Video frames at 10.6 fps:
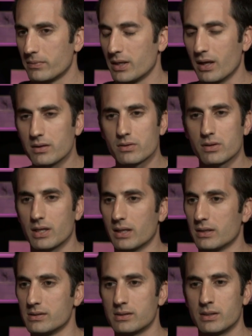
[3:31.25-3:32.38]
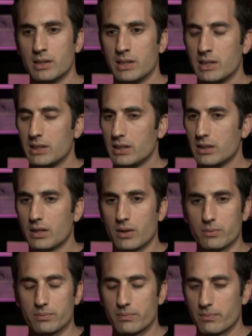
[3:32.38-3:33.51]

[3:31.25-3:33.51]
The other thing is, you know,